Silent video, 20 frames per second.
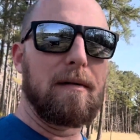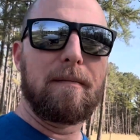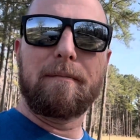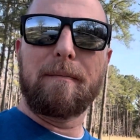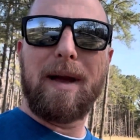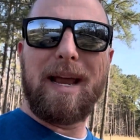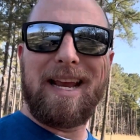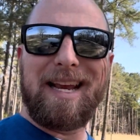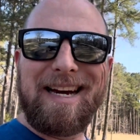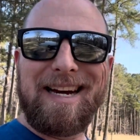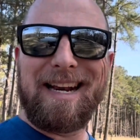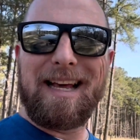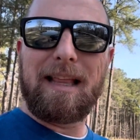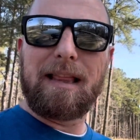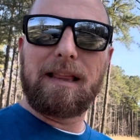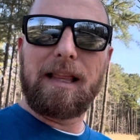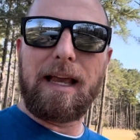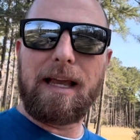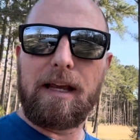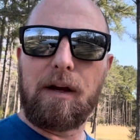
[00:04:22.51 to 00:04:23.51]
main
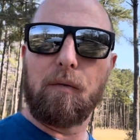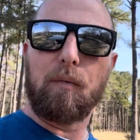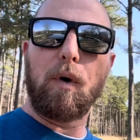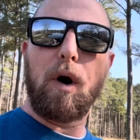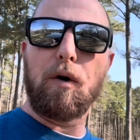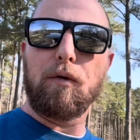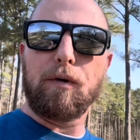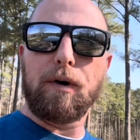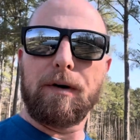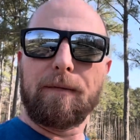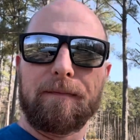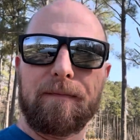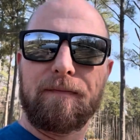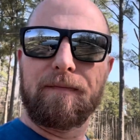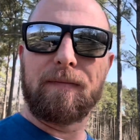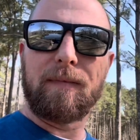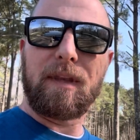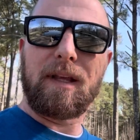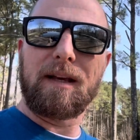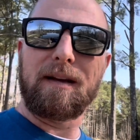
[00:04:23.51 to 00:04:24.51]
lake road.
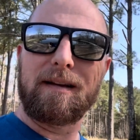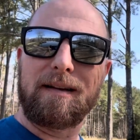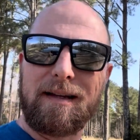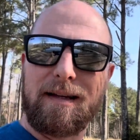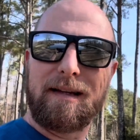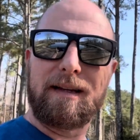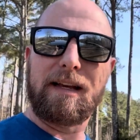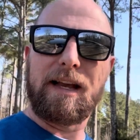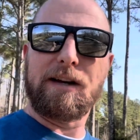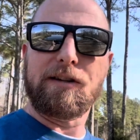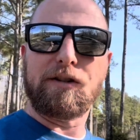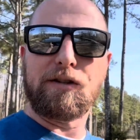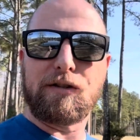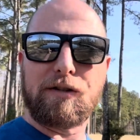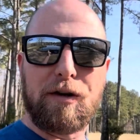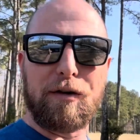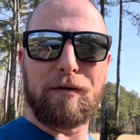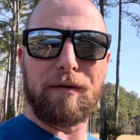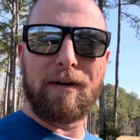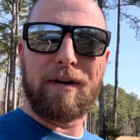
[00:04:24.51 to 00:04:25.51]
Catch you
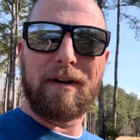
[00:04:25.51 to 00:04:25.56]
soon.